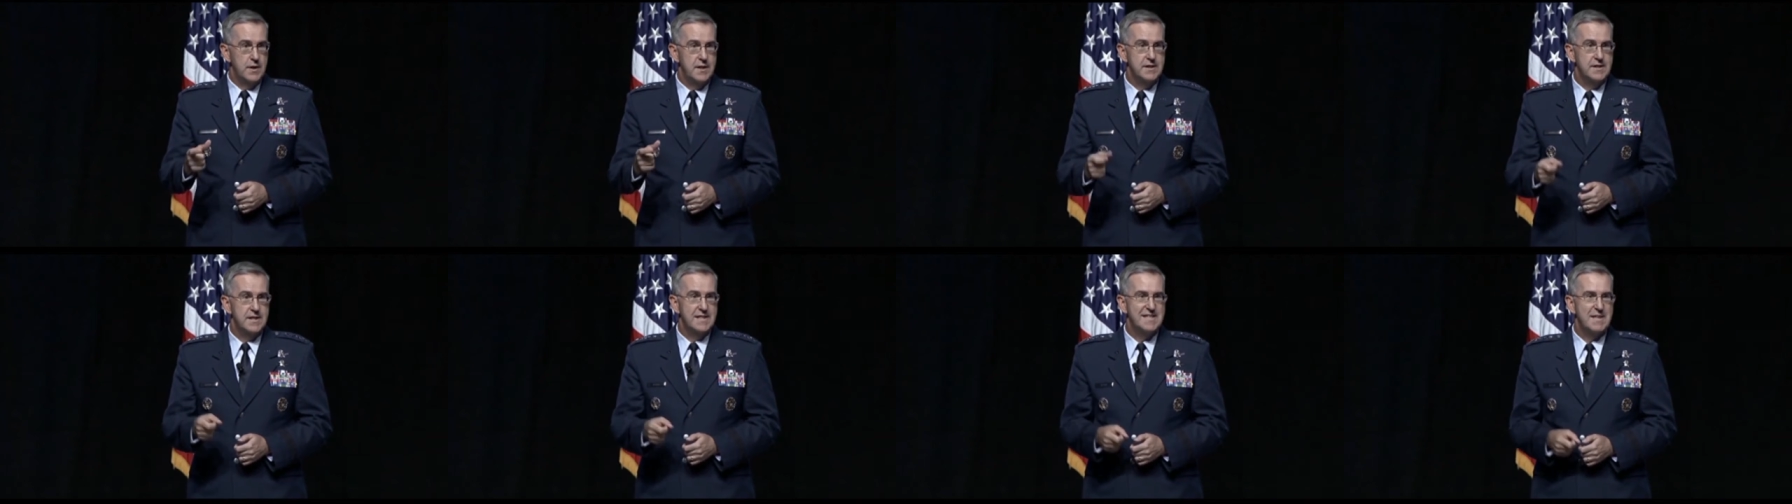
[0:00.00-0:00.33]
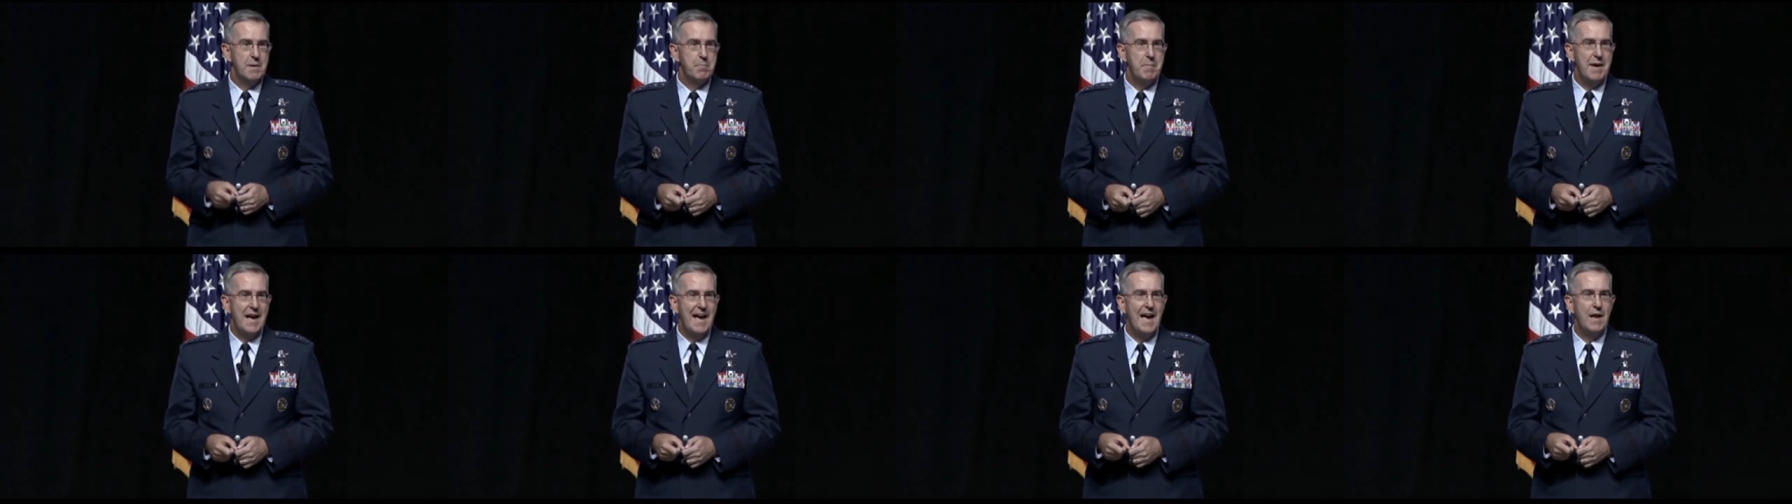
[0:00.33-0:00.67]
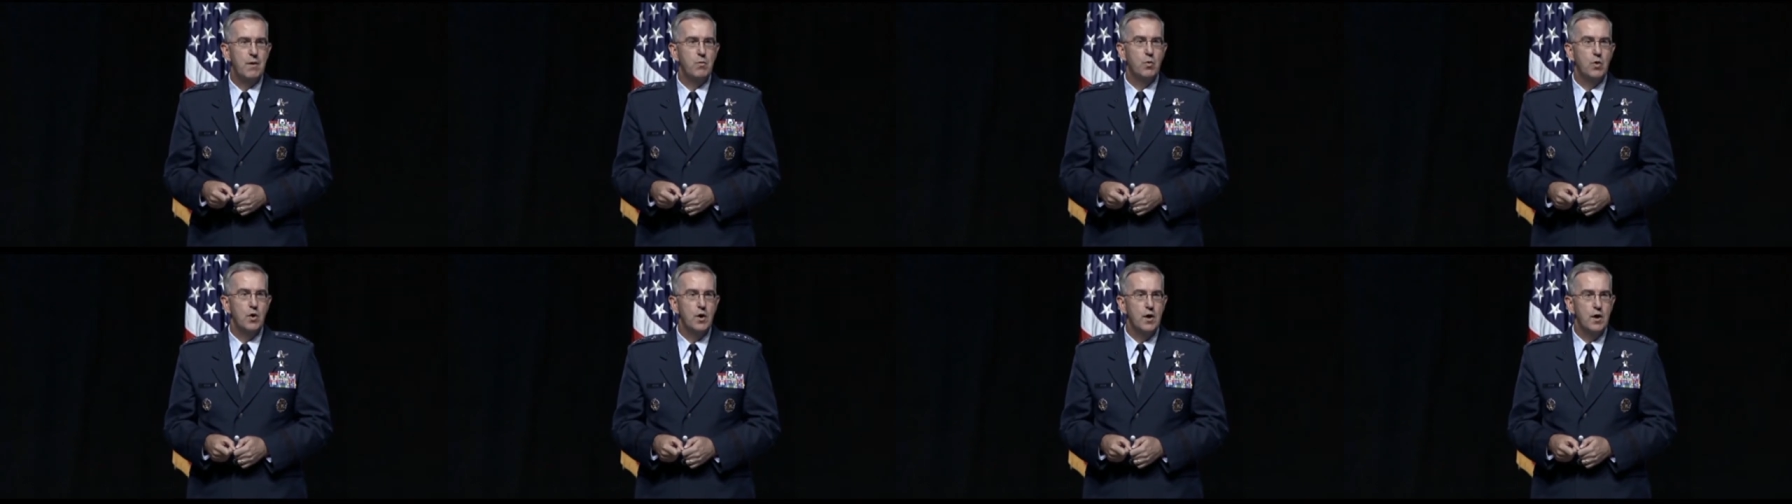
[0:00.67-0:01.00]
The reason it's a
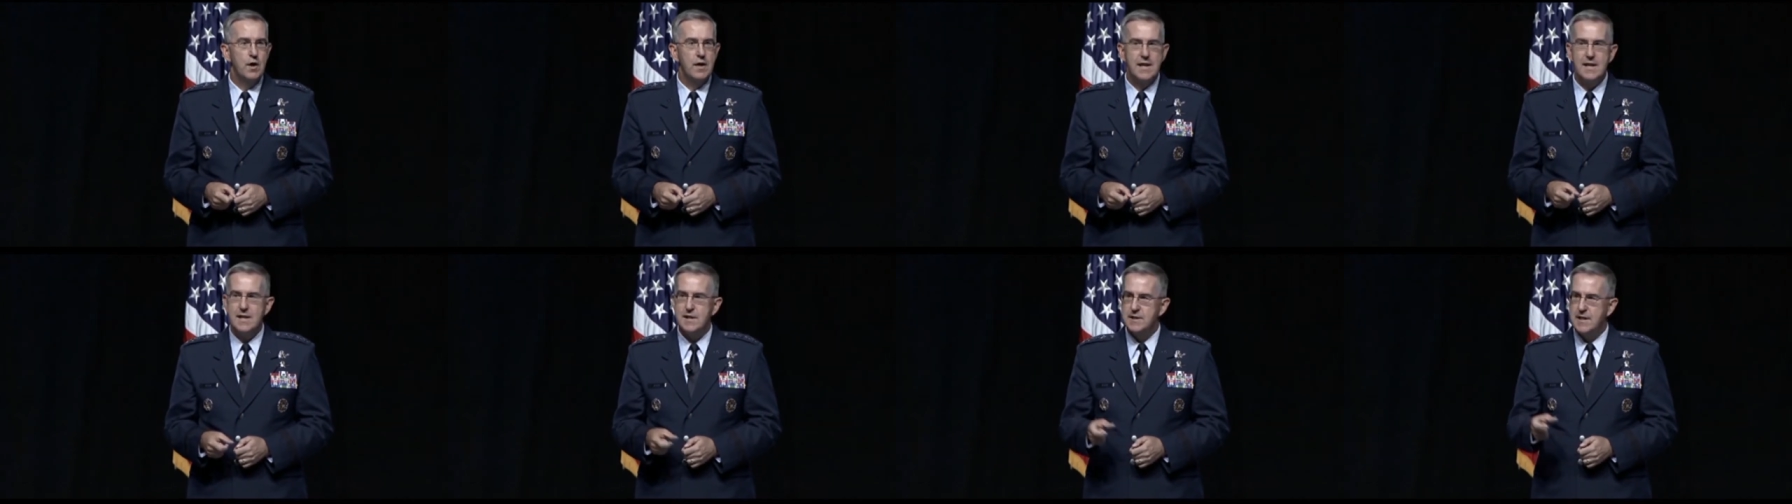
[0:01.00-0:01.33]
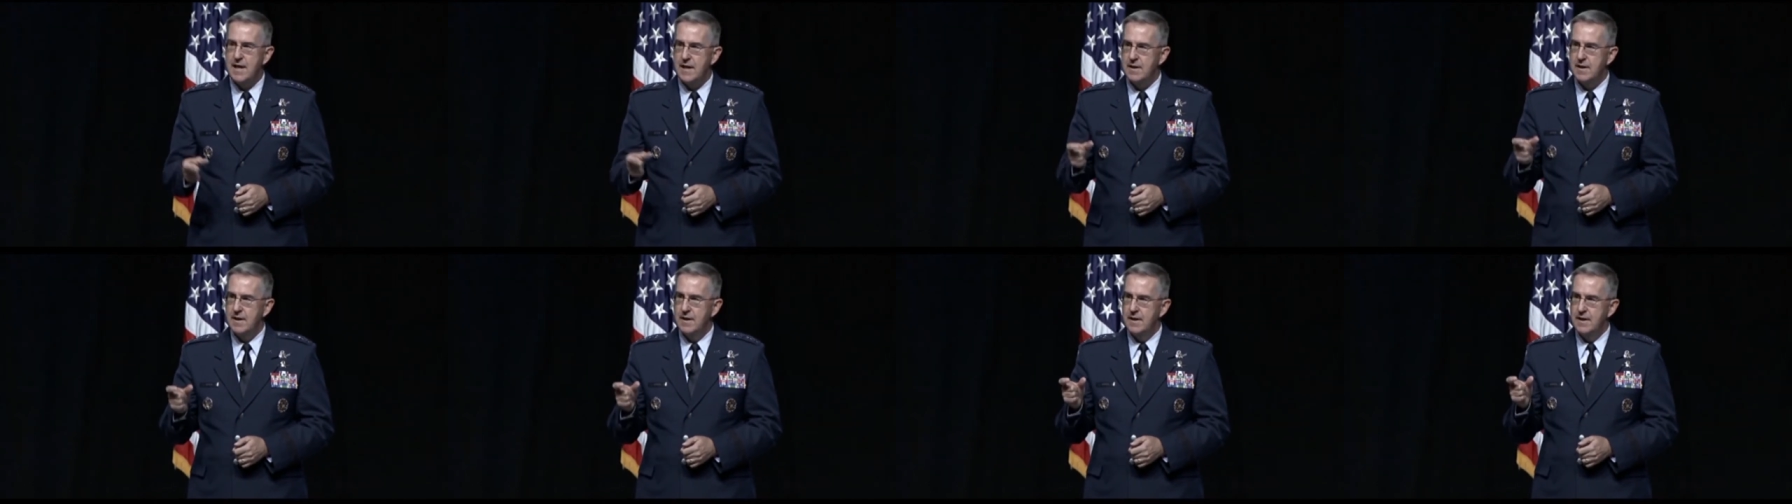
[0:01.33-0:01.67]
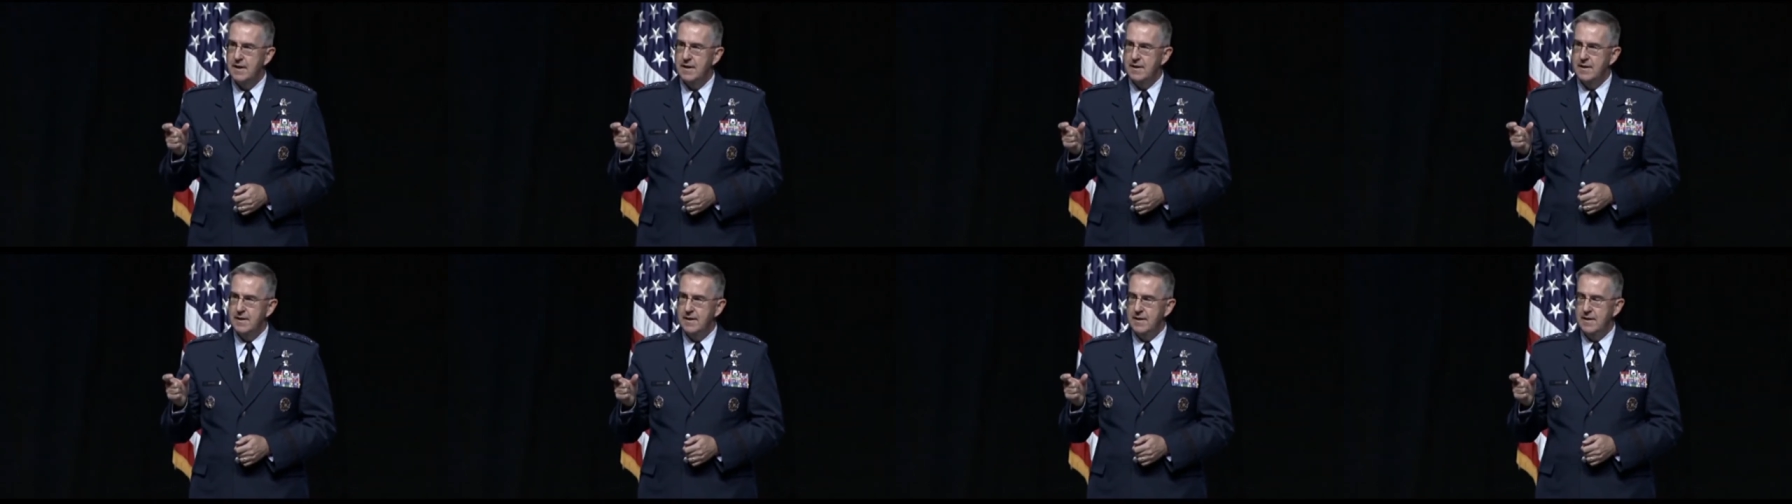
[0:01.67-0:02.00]
bad word is
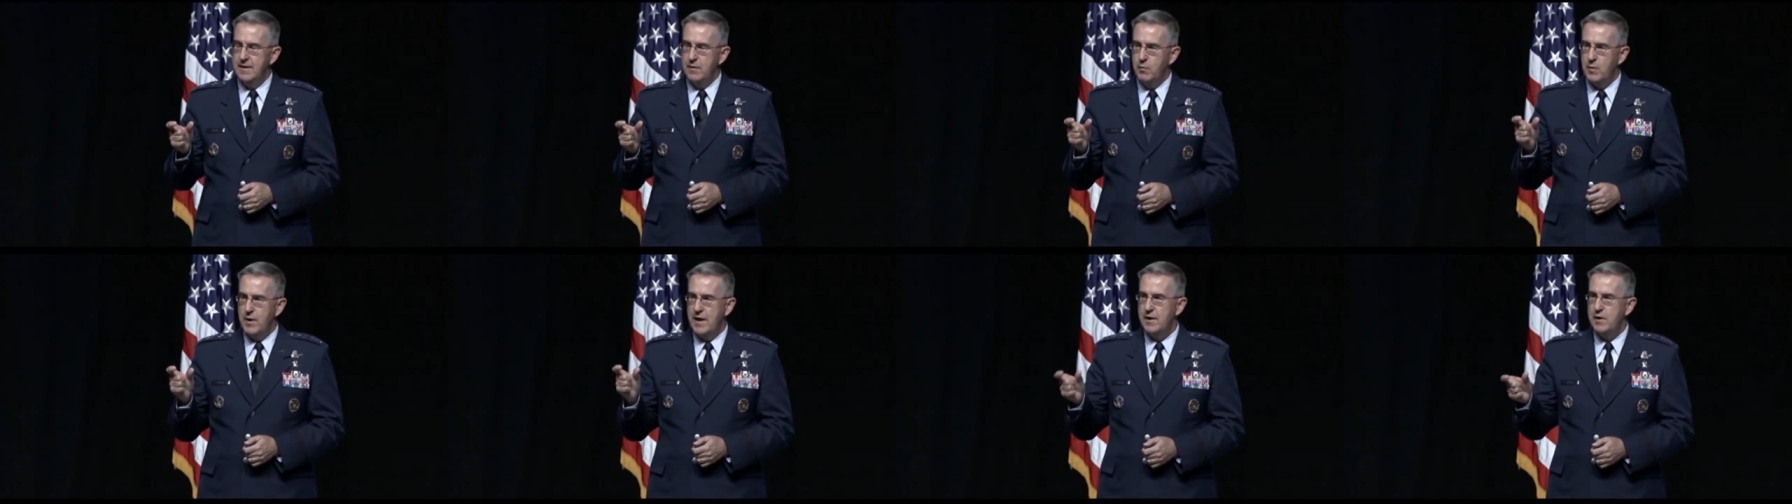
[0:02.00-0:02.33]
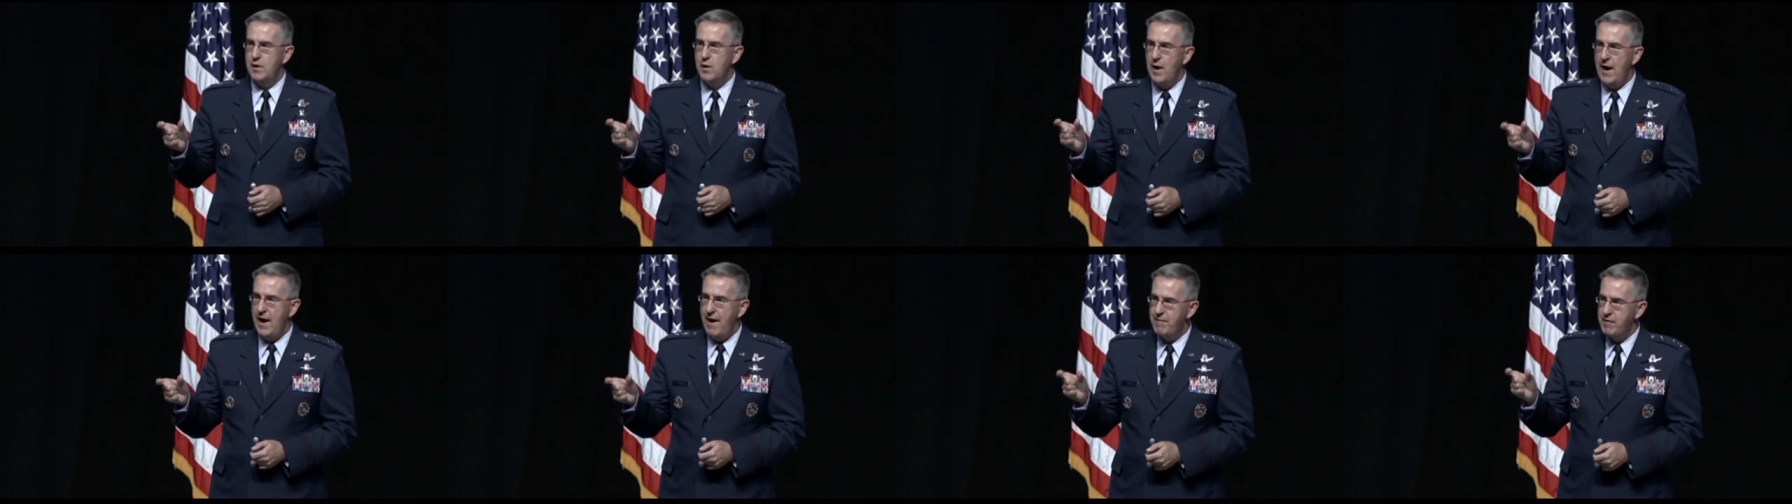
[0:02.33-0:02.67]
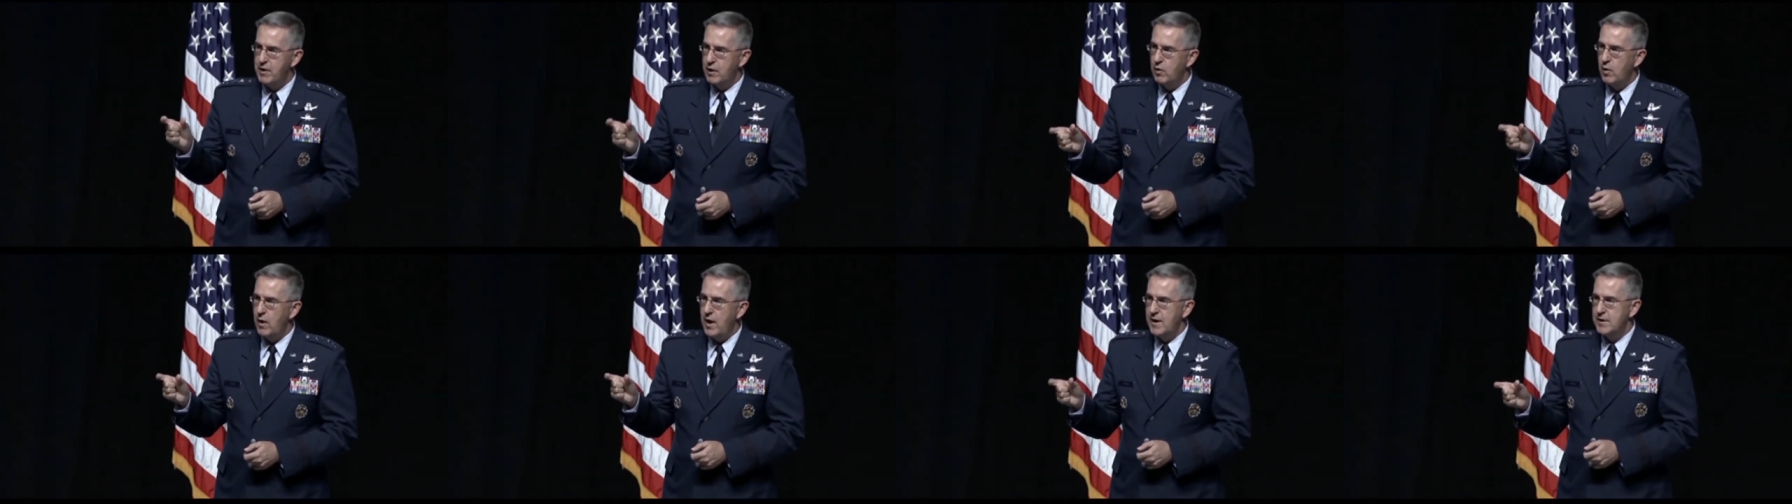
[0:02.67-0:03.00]
that when
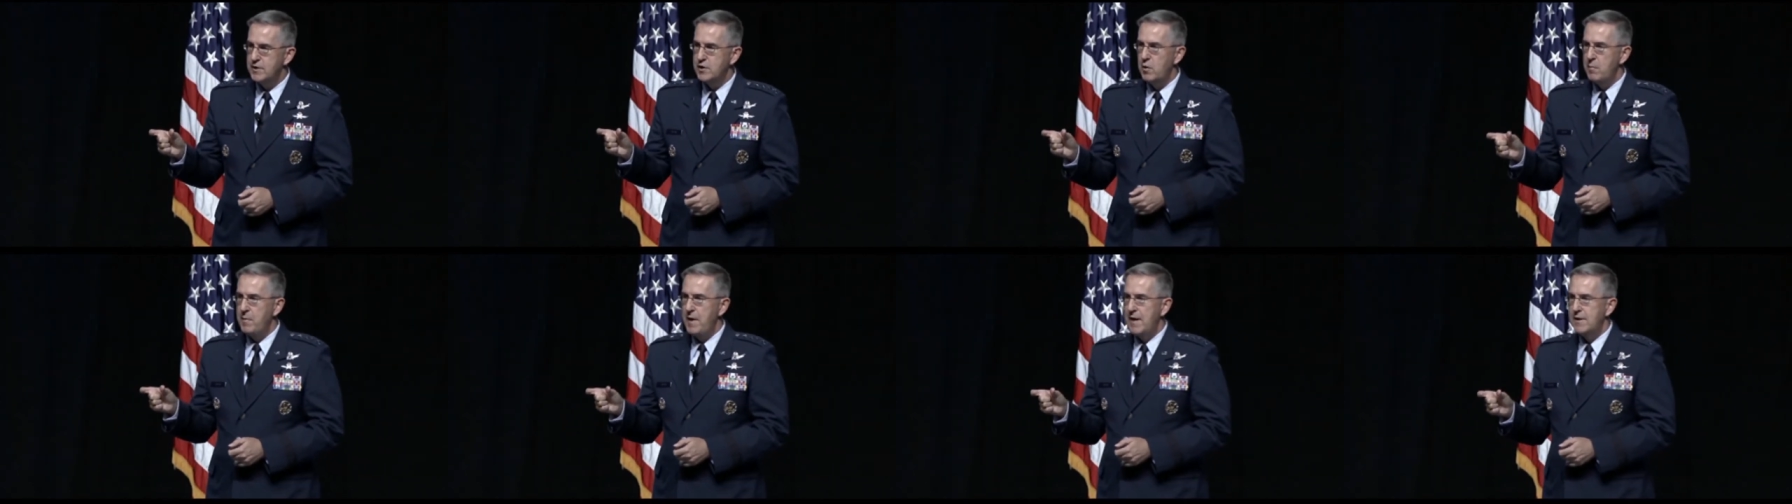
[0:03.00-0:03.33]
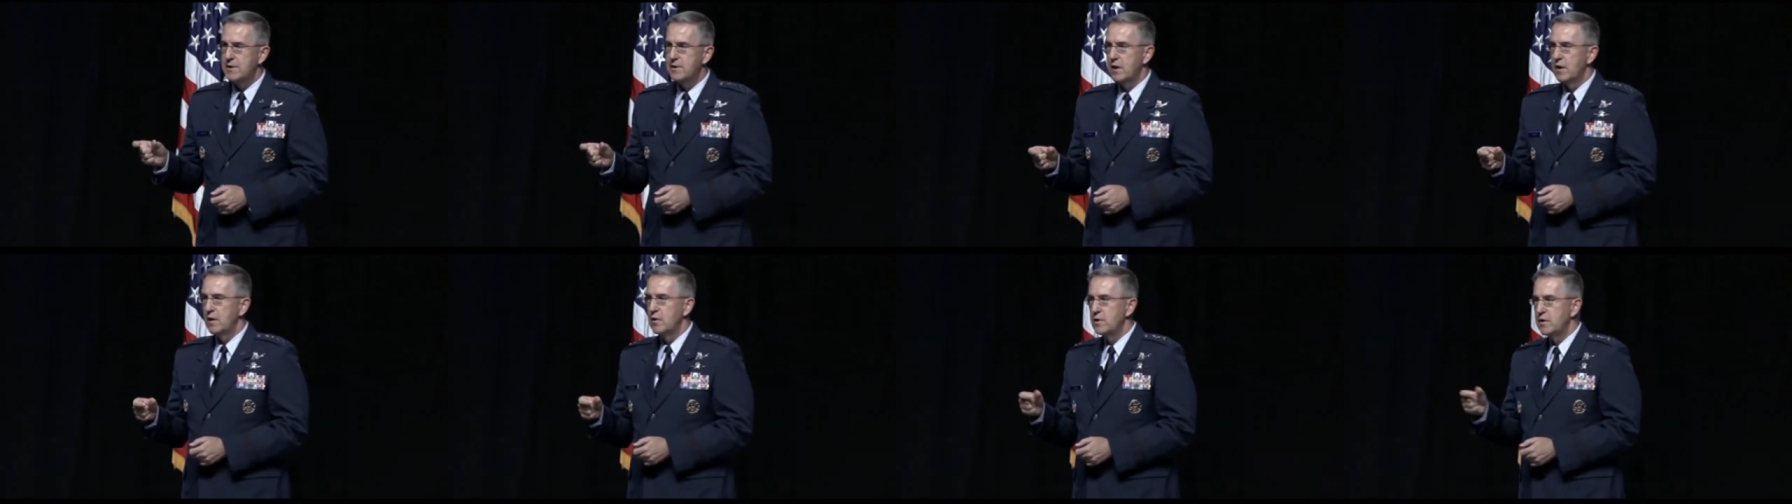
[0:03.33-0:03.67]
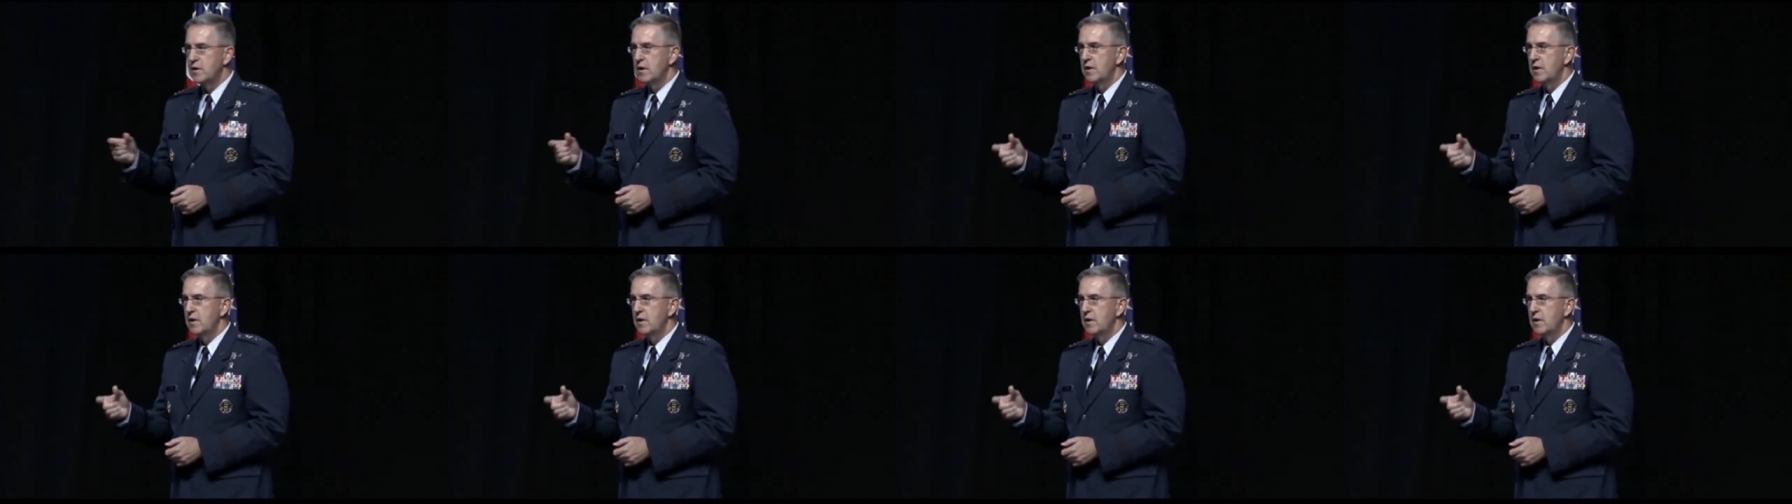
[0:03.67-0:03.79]
you have a cross domain